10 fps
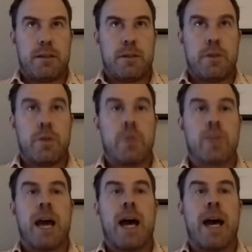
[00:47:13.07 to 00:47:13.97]
goals
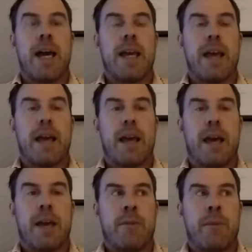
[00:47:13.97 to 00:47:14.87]
high
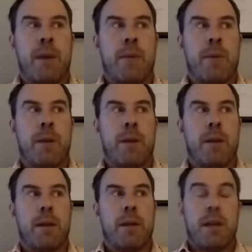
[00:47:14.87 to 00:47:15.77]
and remember
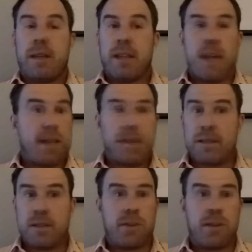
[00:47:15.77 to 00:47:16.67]
yes, this
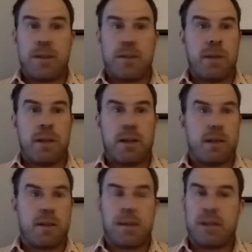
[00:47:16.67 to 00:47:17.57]
is great to be at
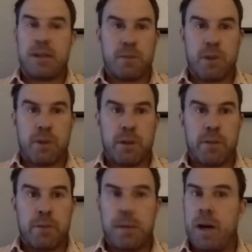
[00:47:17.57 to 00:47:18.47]
Augusta. This is brilliant,
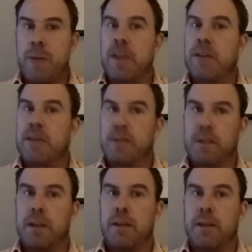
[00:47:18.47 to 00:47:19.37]
but I'm here to
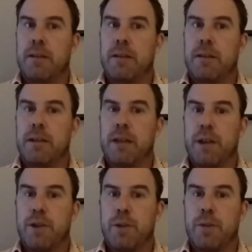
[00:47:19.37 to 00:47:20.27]
like get
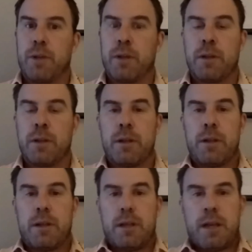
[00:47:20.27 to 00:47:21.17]
a job done.
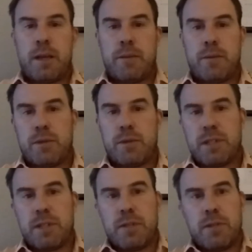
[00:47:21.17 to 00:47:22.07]
Um, so
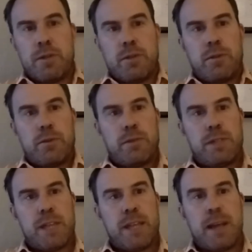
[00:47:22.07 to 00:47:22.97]
so so
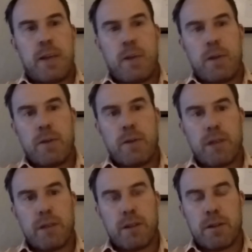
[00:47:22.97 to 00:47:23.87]
take that wow
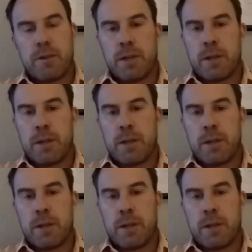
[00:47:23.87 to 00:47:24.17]
factor out of it.